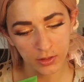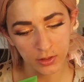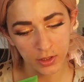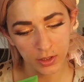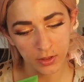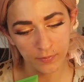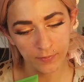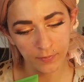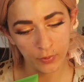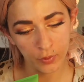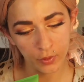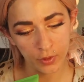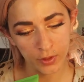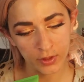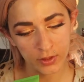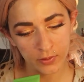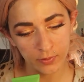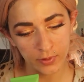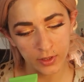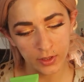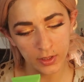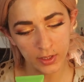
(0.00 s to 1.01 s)
look of
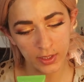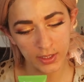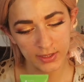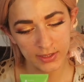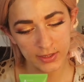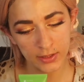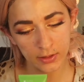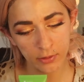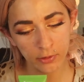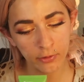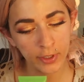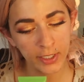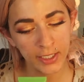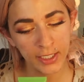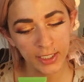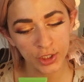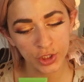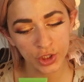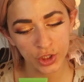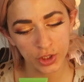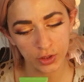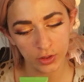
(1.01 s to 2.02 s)
pores with an
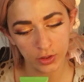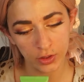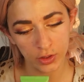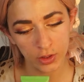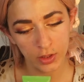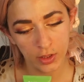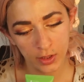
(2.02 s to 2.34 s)
exhilarating chill.